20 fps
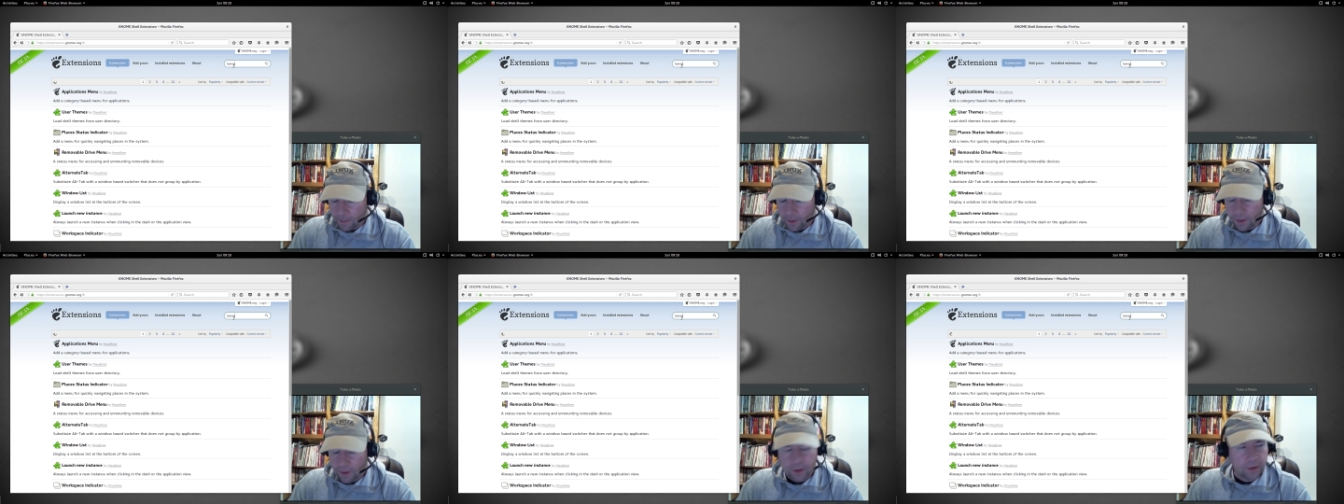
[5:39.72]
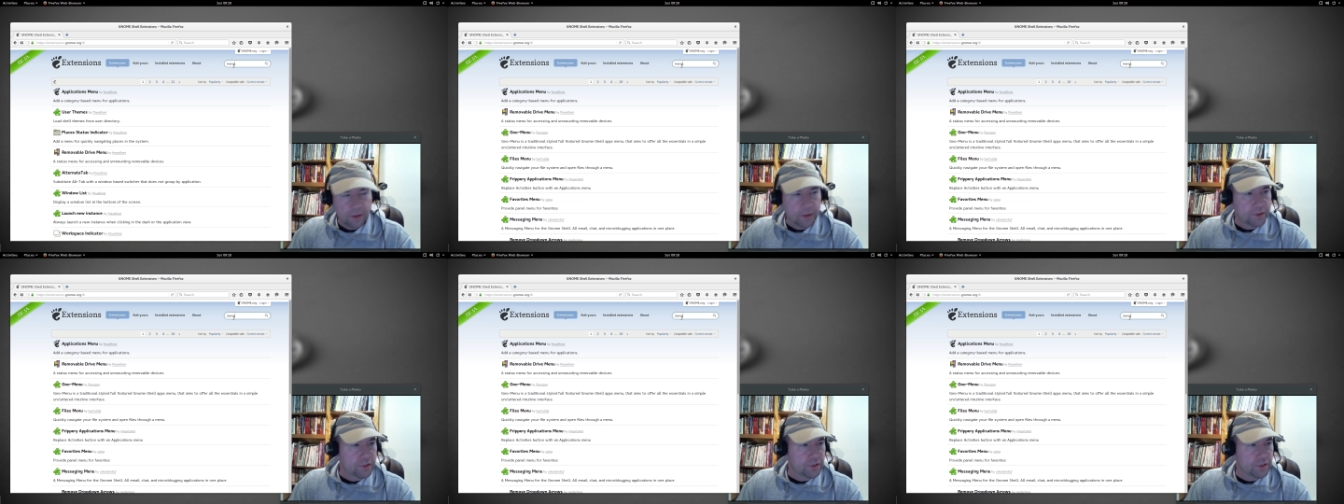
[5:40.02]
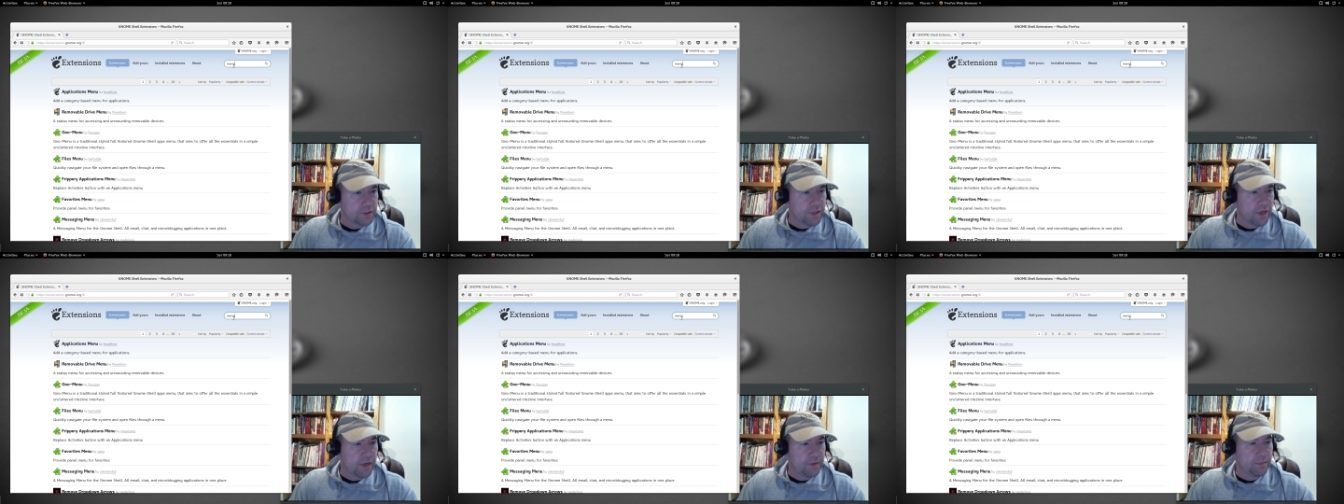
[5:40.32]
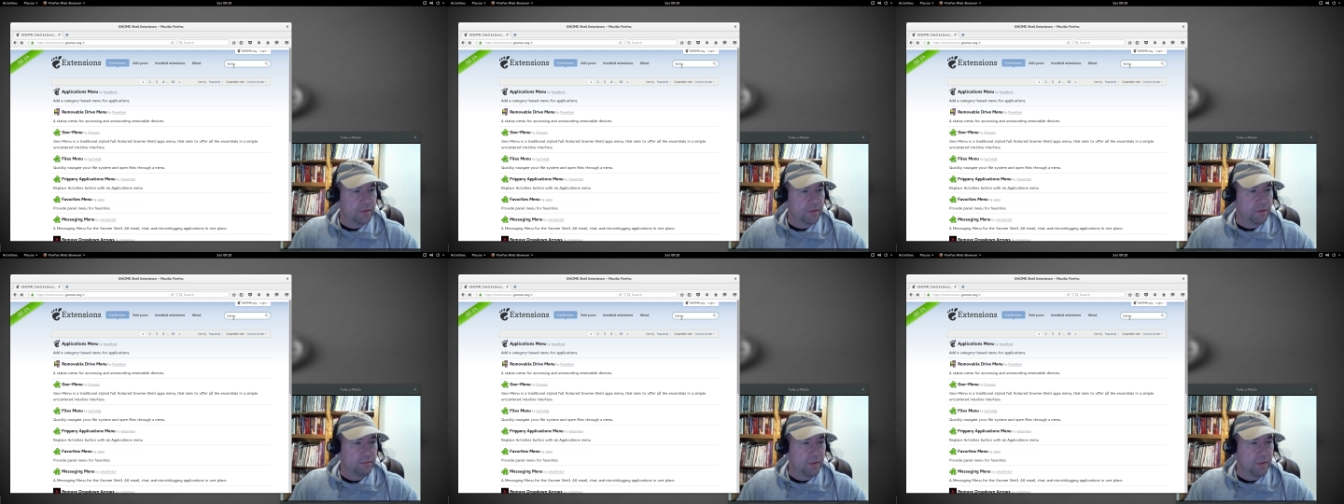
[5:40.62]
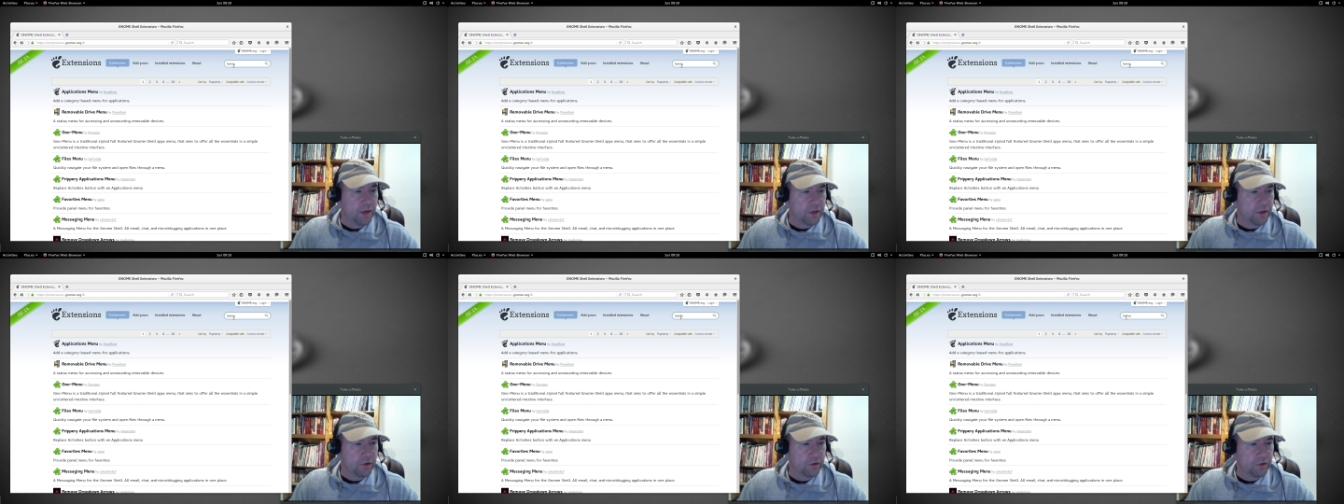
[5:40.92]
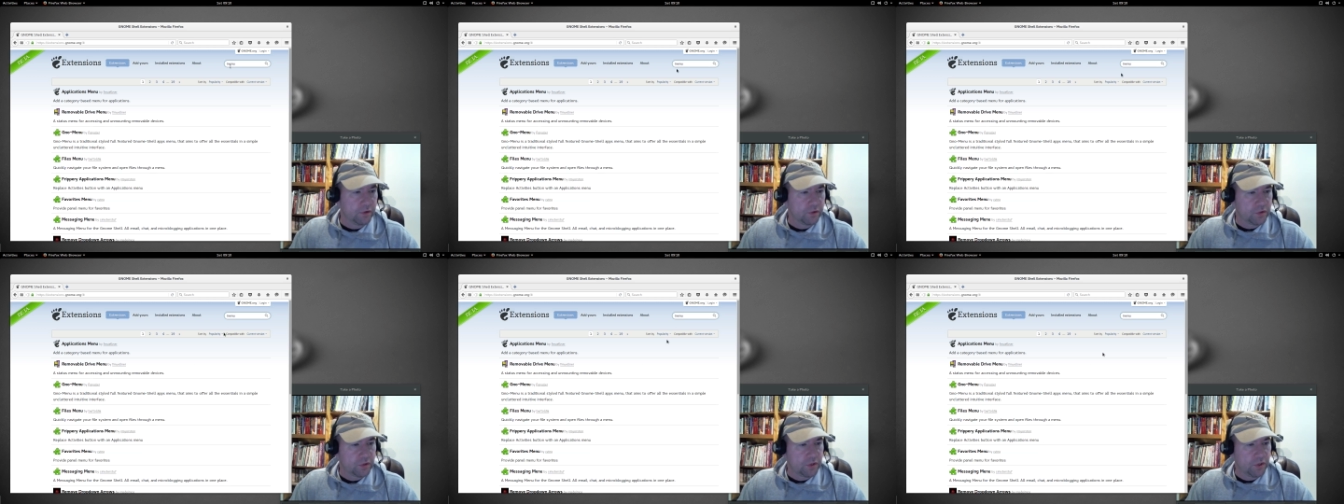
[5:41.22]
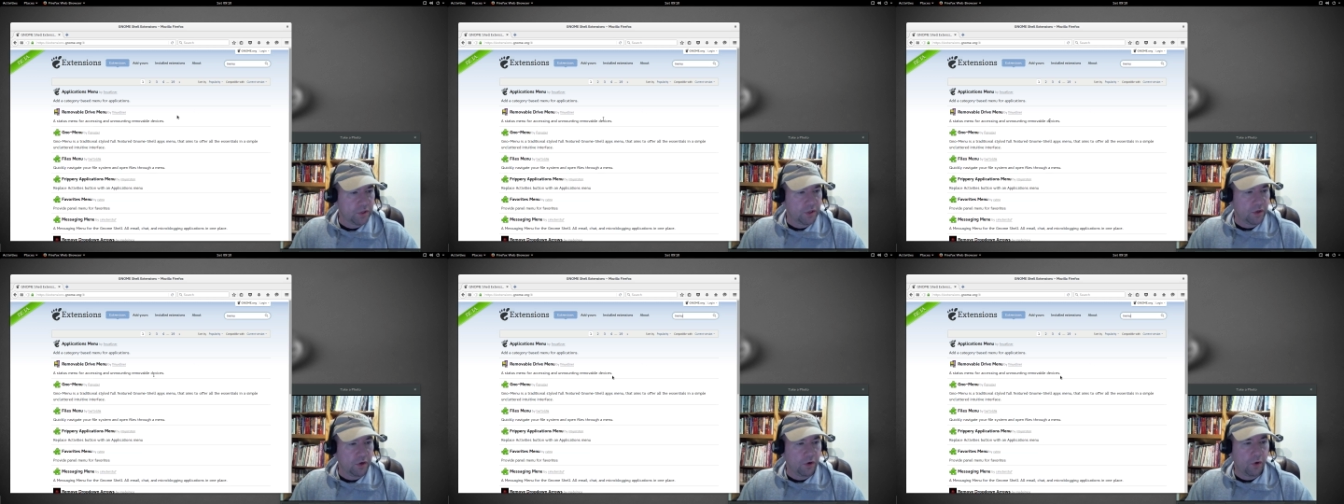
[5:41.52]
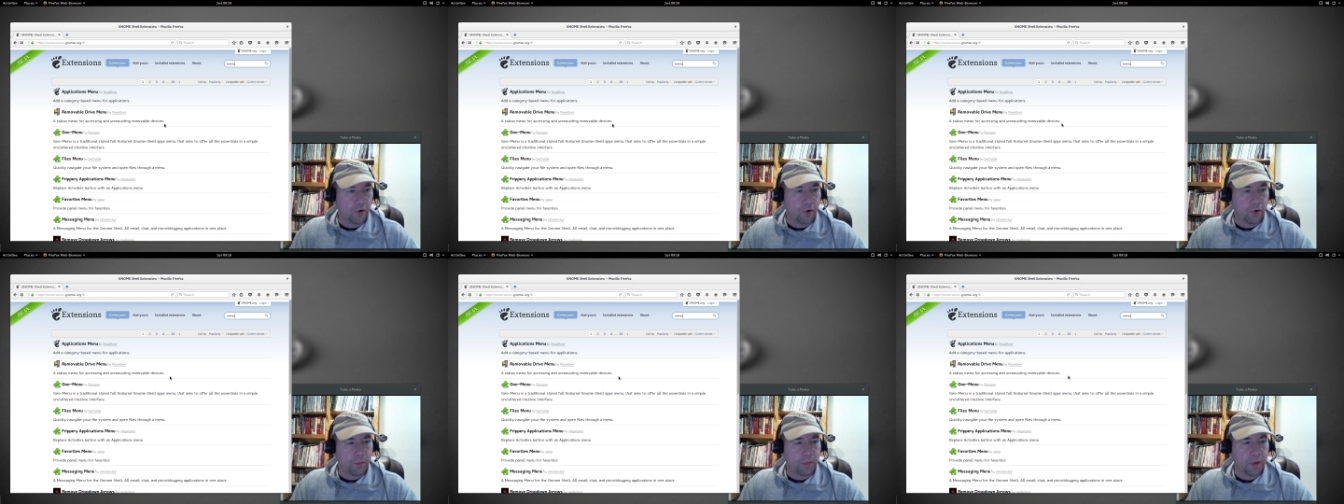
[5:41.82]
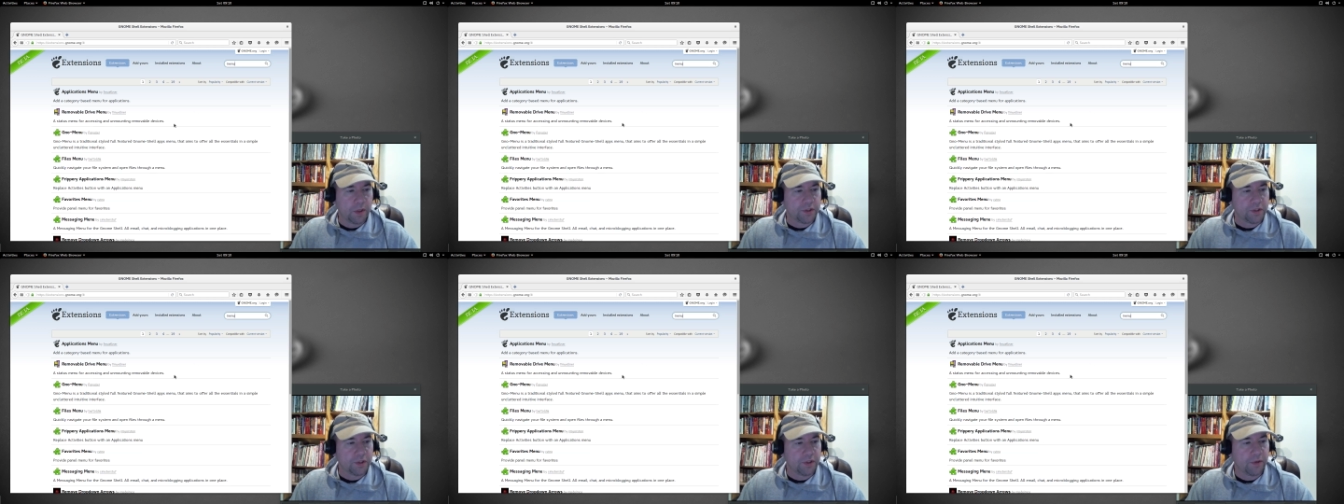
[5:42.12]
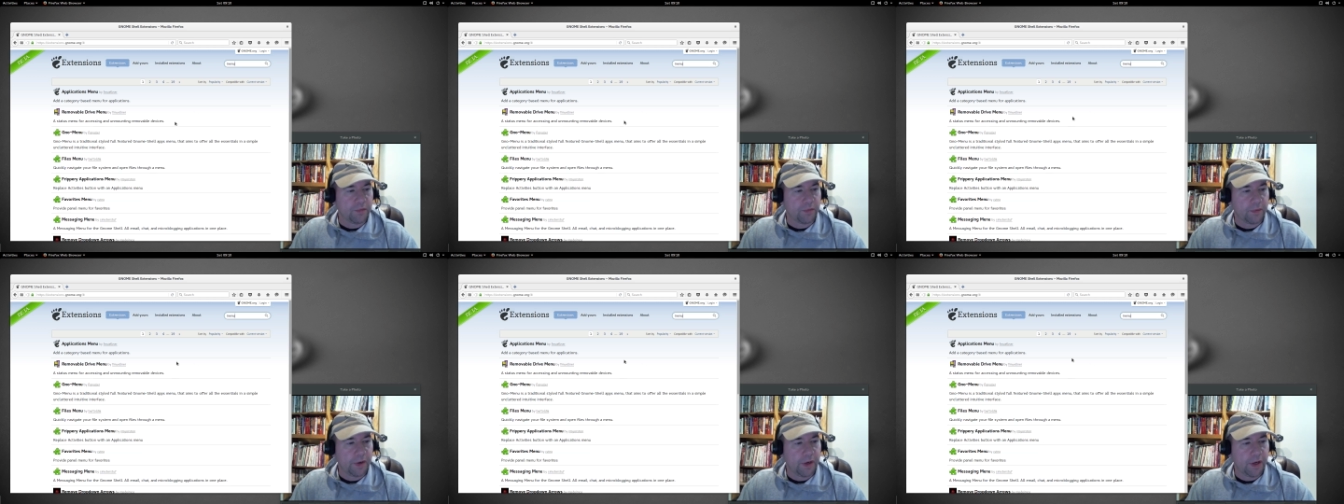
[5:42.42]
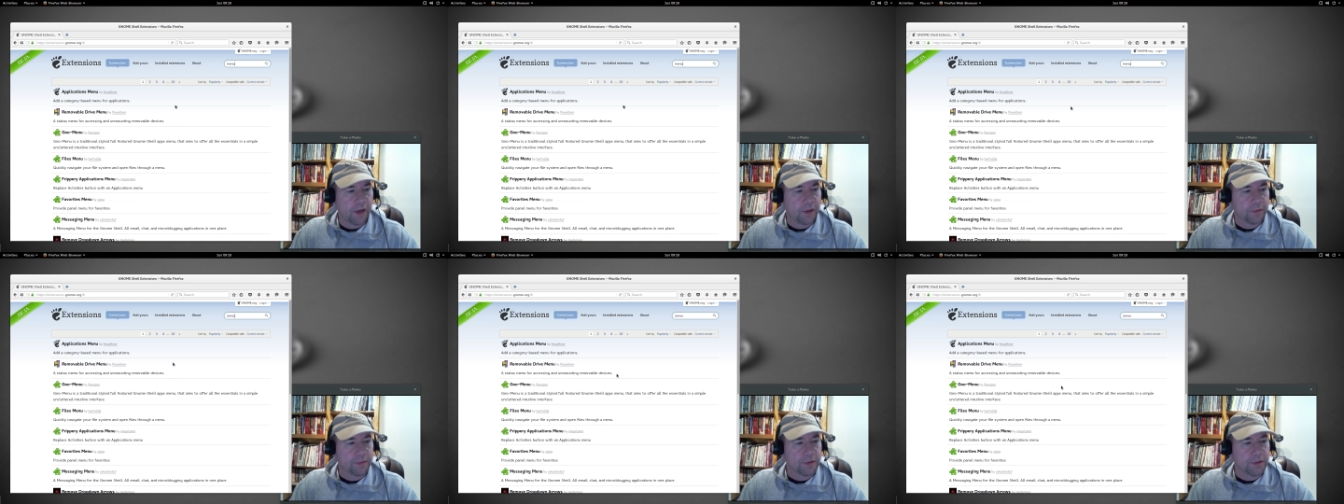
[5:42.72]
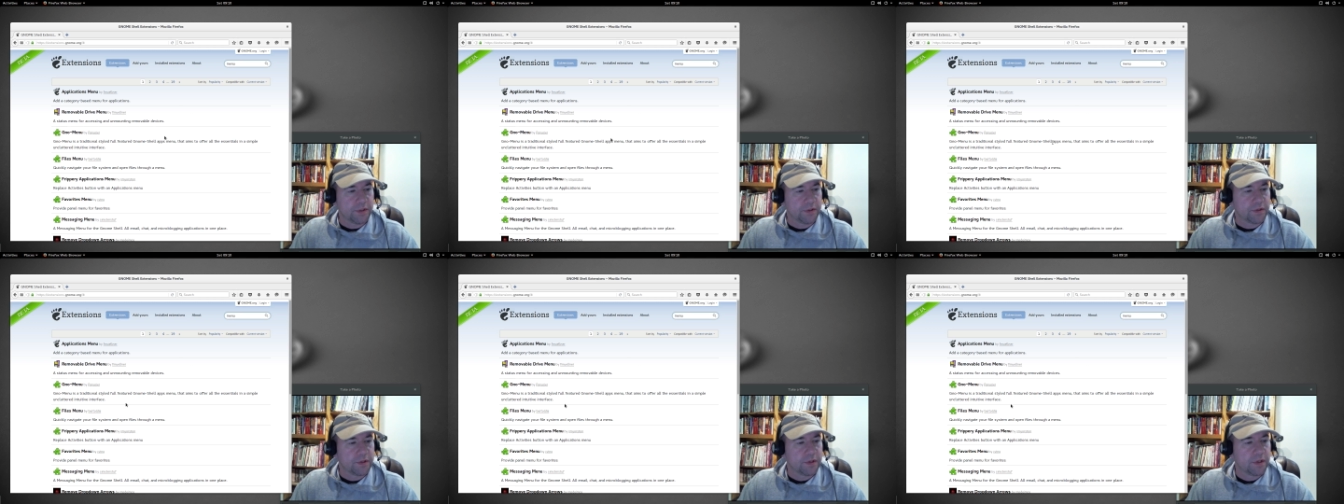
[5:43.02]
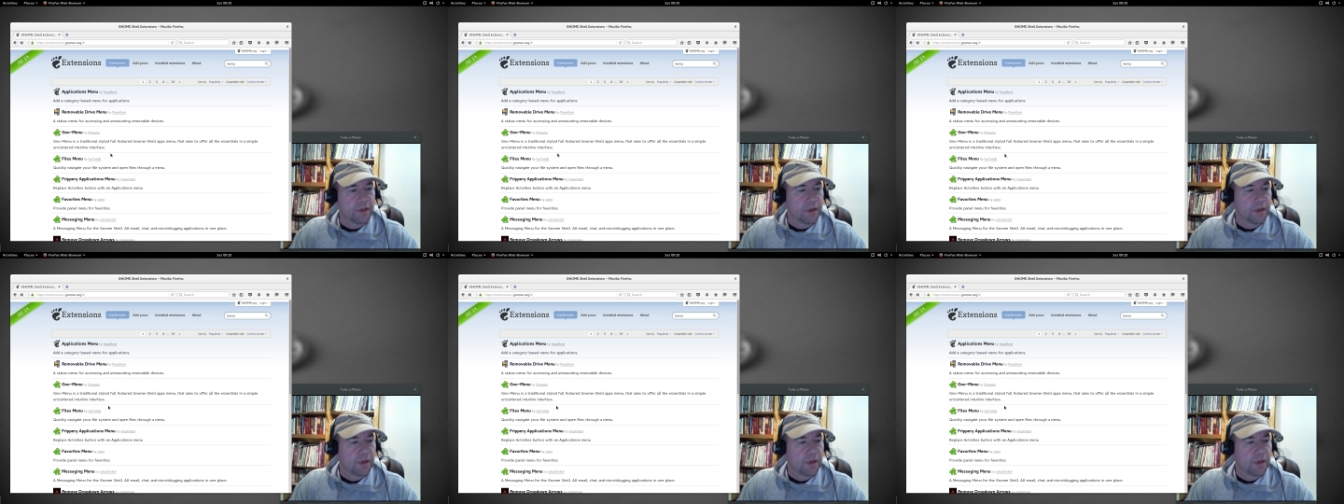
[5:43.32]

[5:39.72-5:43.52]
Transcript: And let's just type in menu, and it'll show you a whole bunch of different options.